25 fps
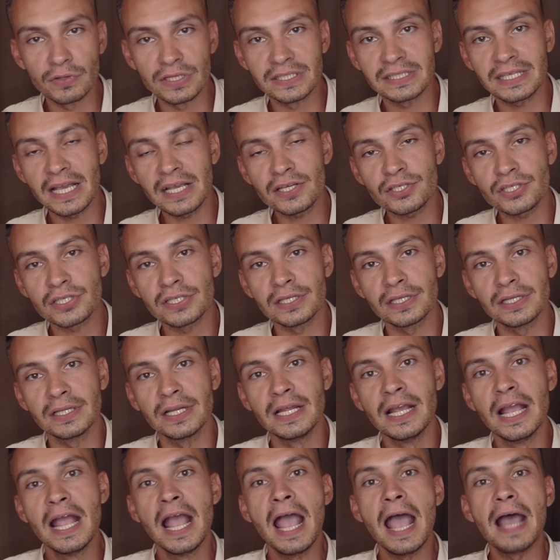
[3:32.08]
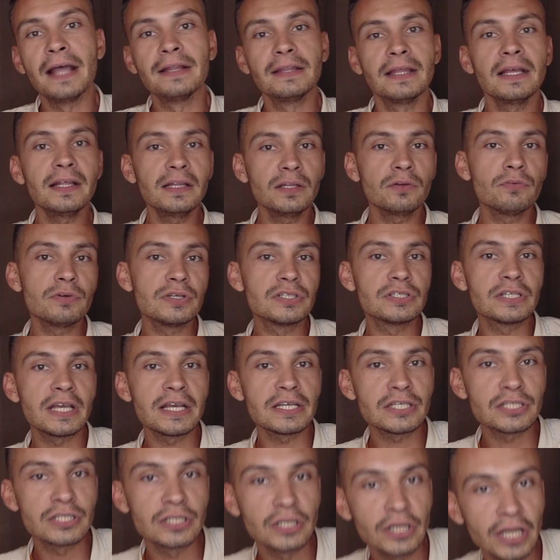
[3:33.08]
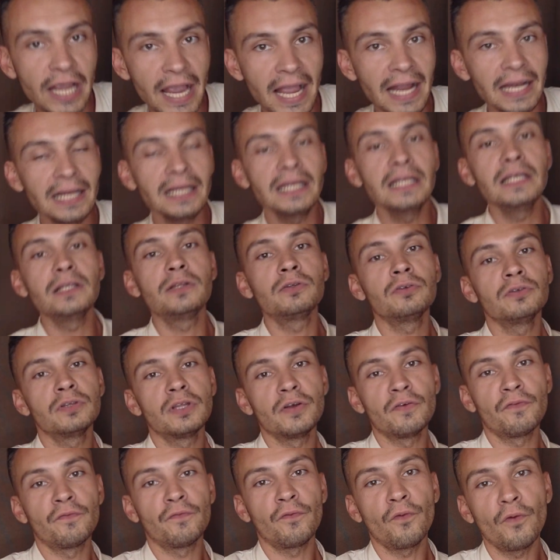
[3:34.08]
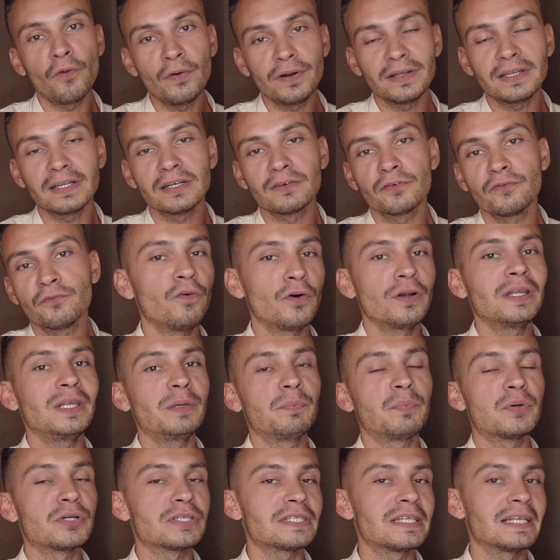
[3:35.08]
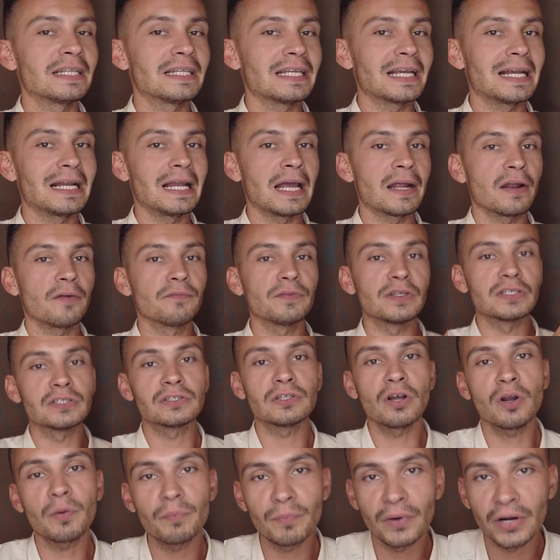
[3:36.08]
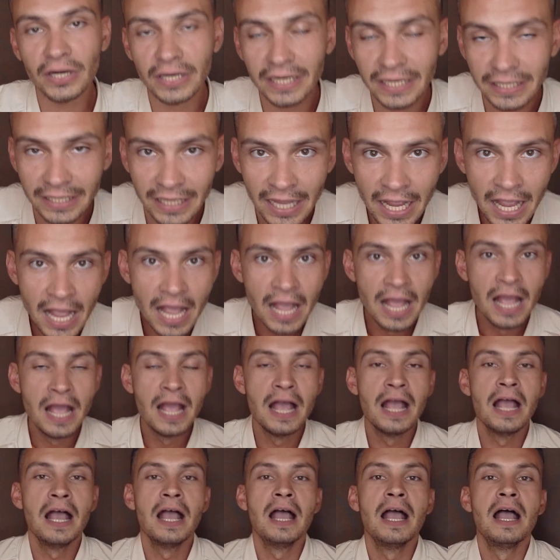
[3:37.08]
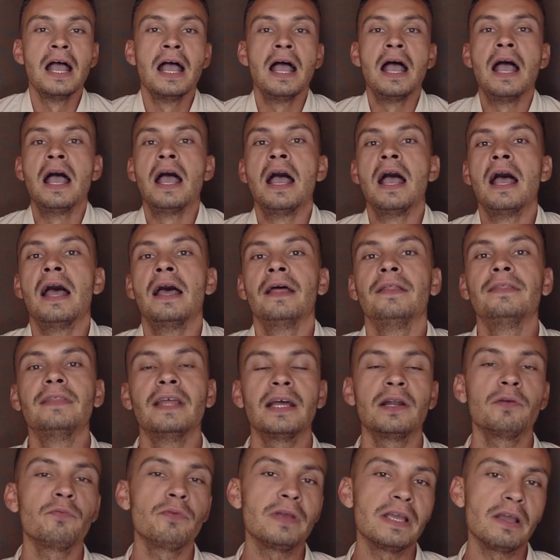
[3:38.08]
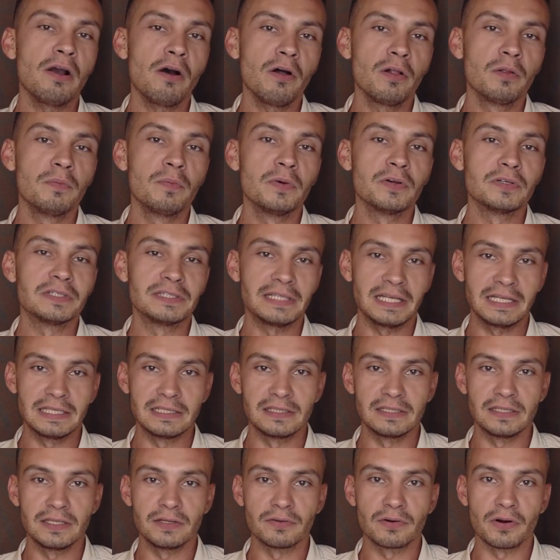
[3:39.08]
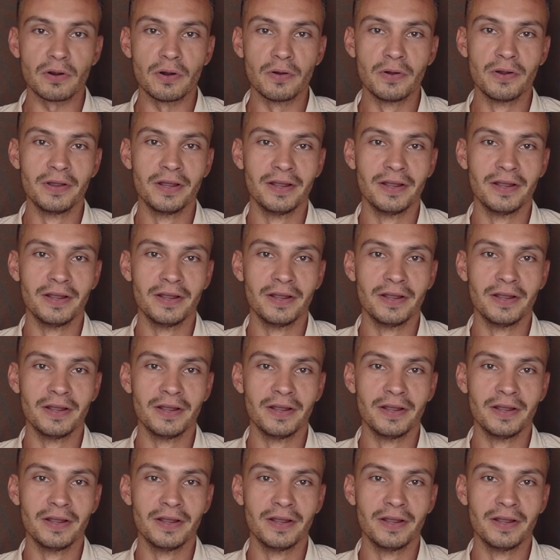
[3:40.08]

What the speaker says: recession, and then the recession can lead to the further 40% decline of the stock market, then we almost at zero.